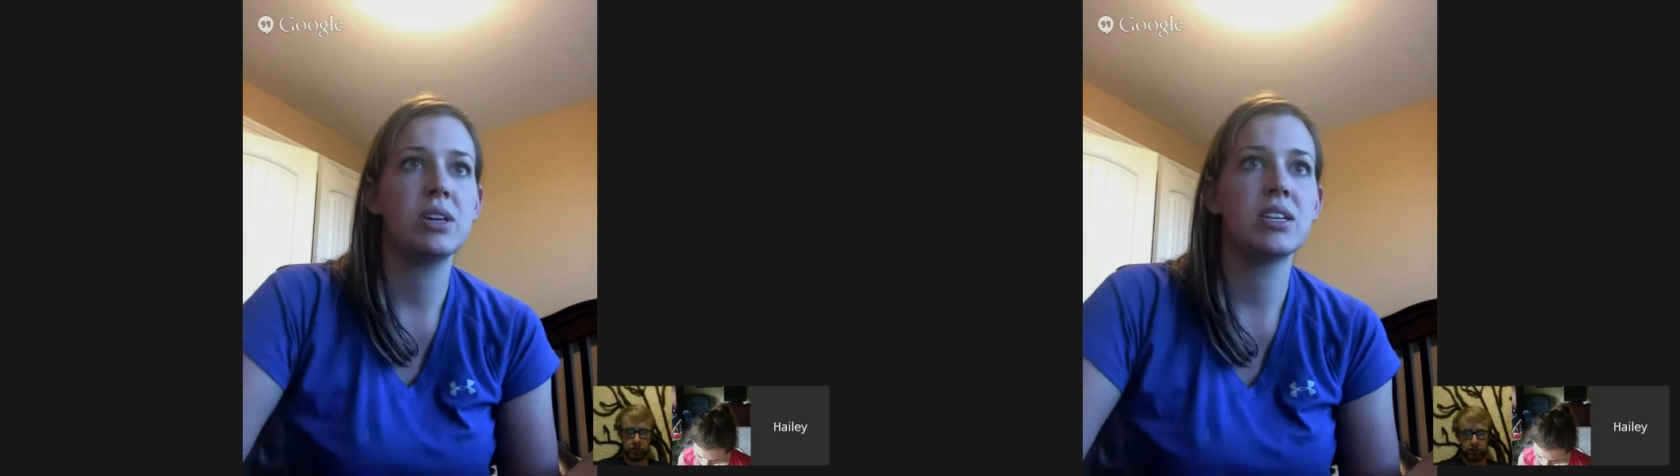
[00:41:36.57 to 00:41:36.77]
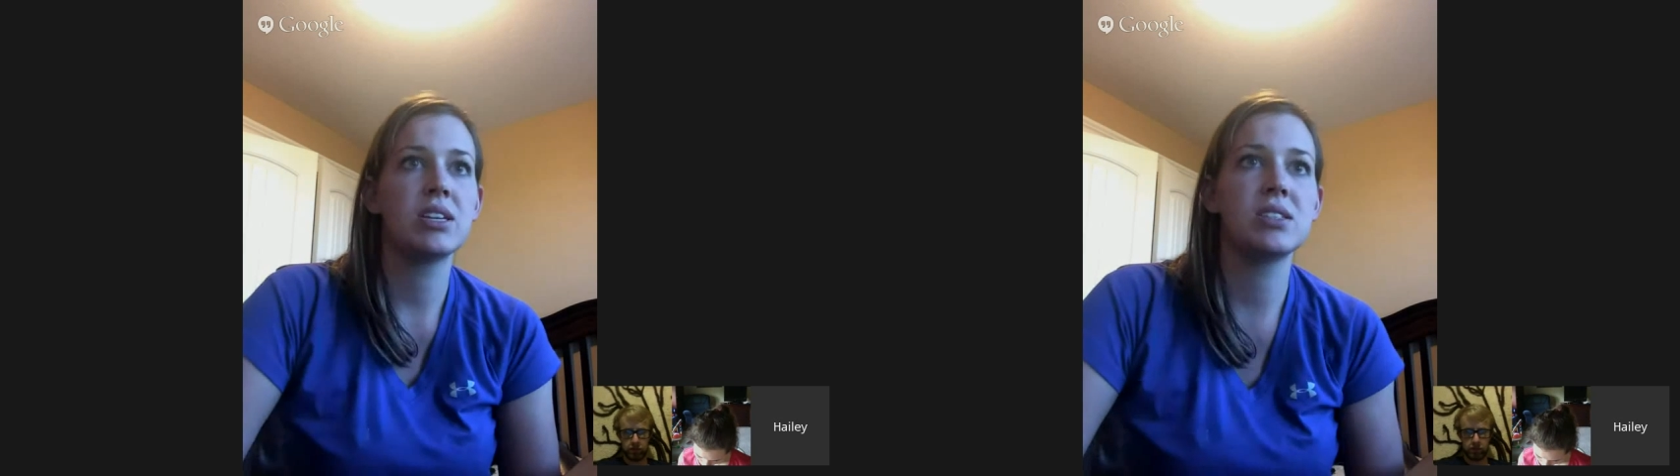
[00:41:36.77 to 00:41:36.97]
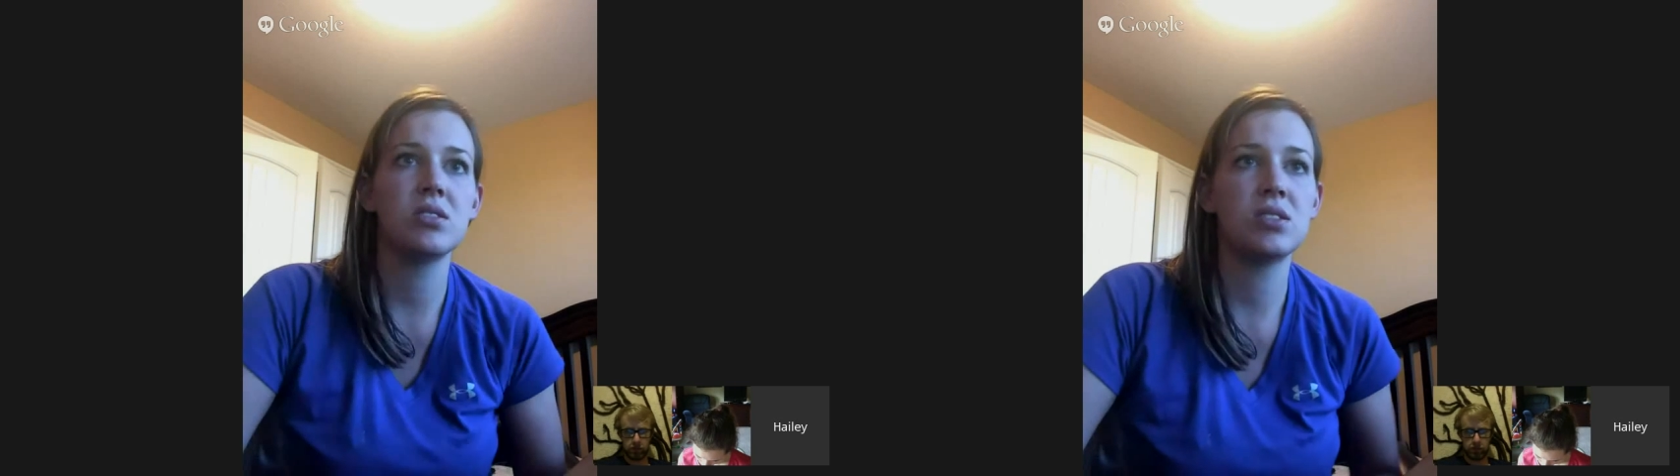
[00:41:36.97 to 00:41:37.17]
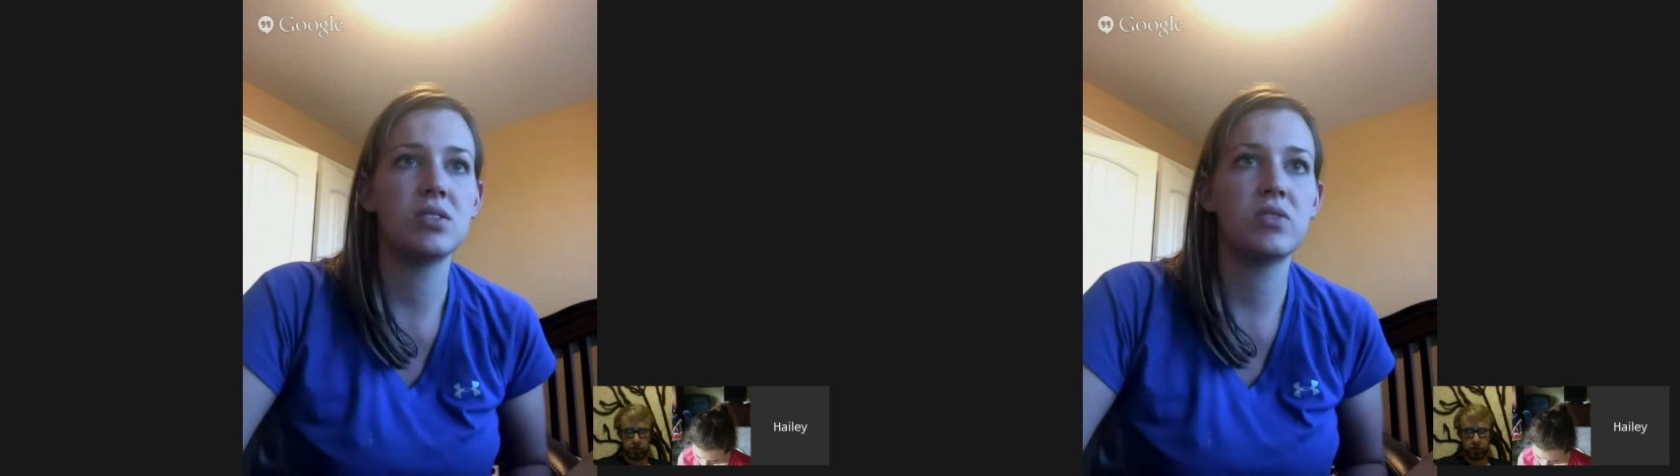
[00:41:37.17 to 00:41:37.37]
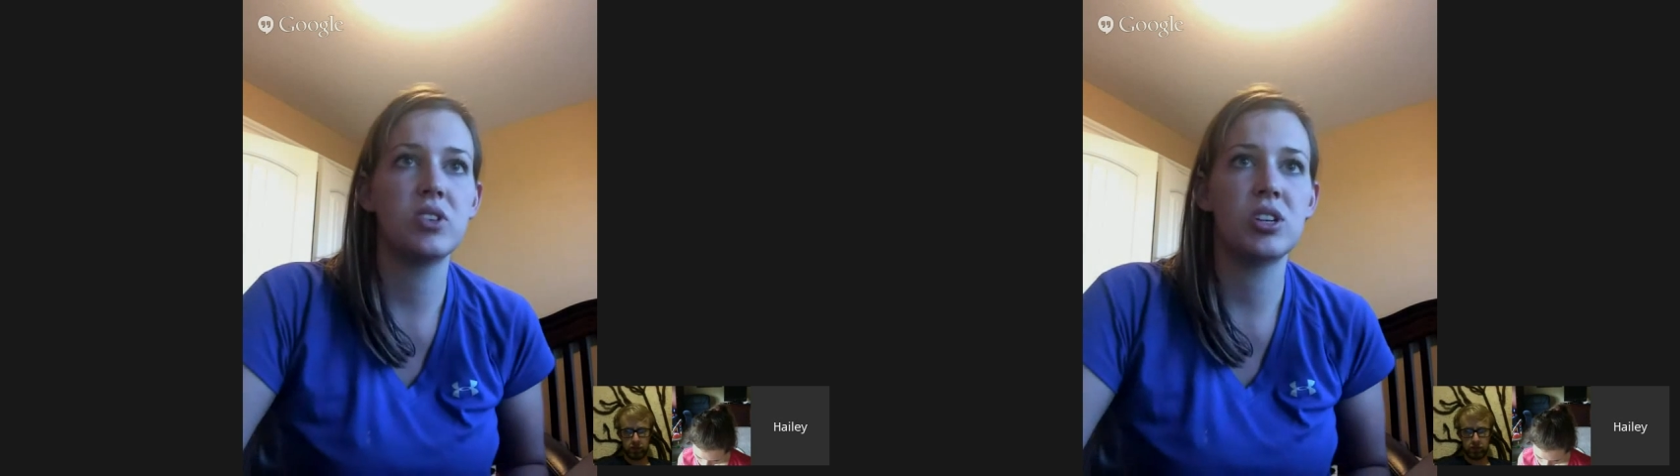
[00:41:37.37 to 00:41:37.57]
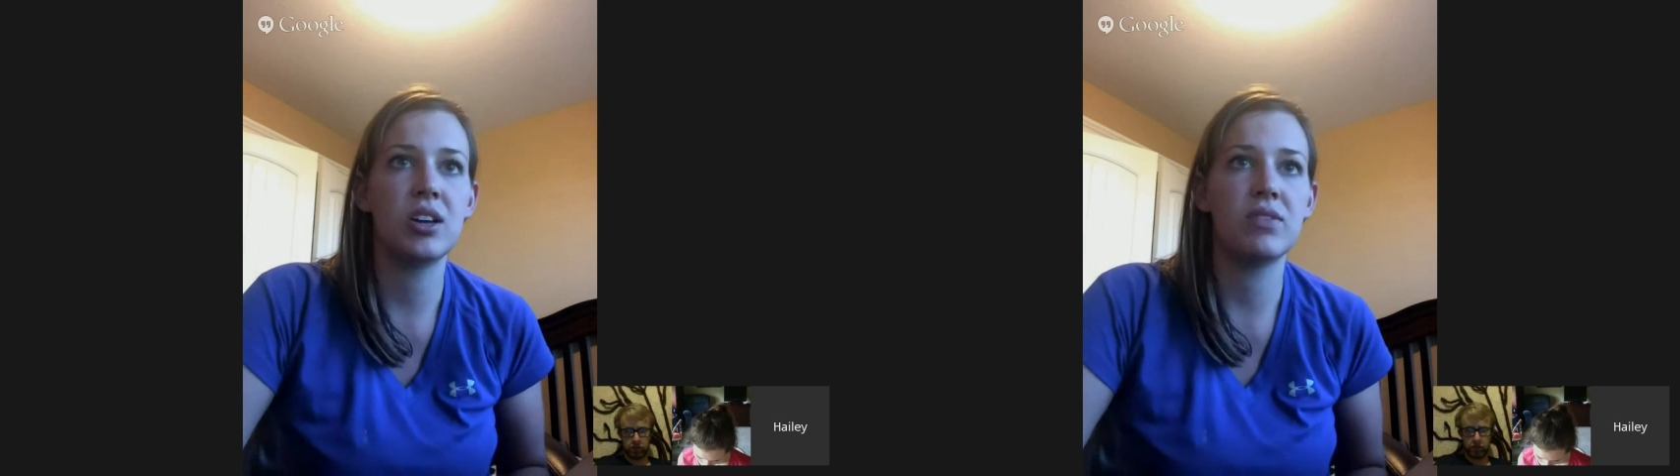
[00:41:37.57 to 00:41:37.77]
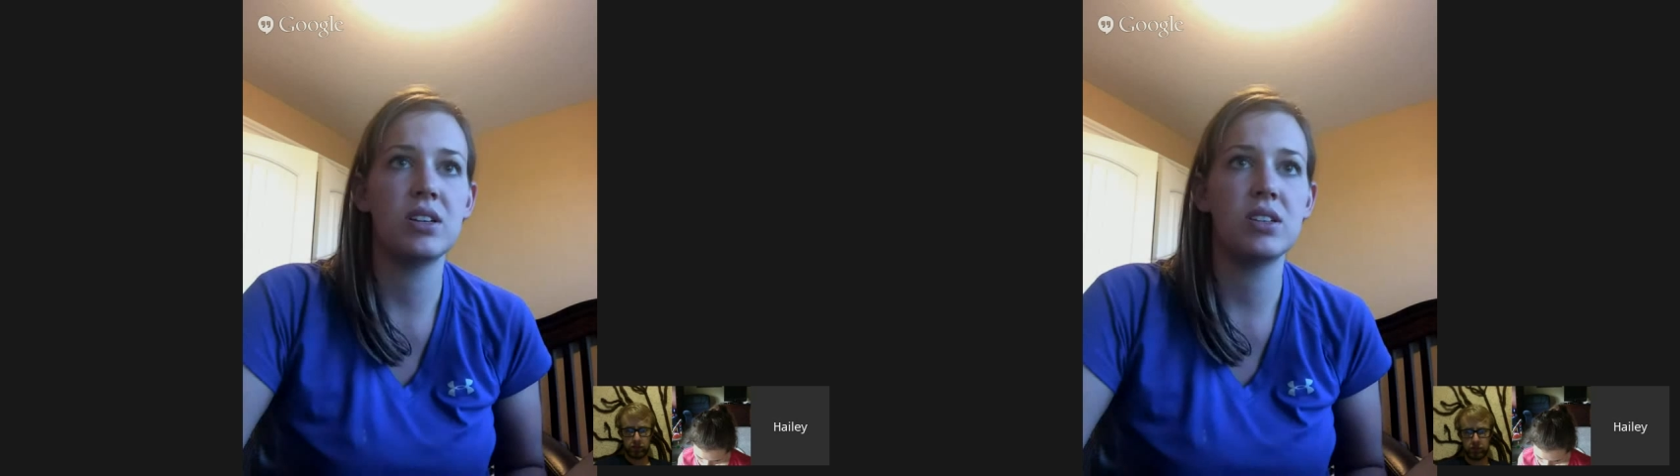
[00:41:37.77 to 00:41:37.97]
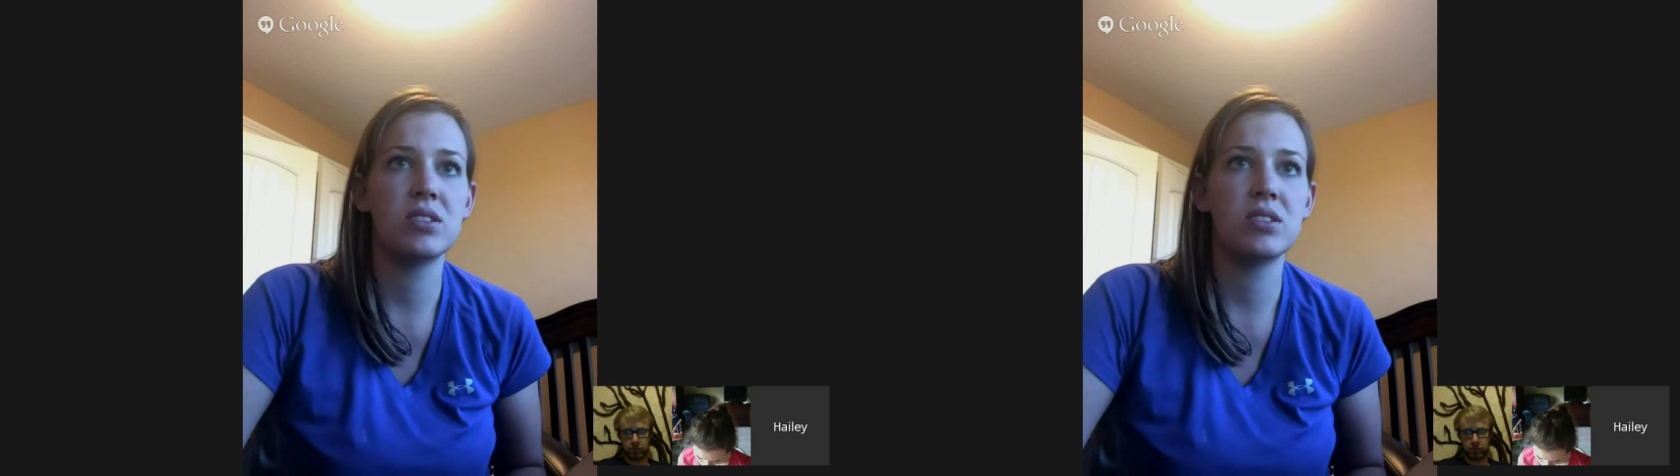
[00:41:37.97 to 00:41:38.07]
because there is sufficient evidence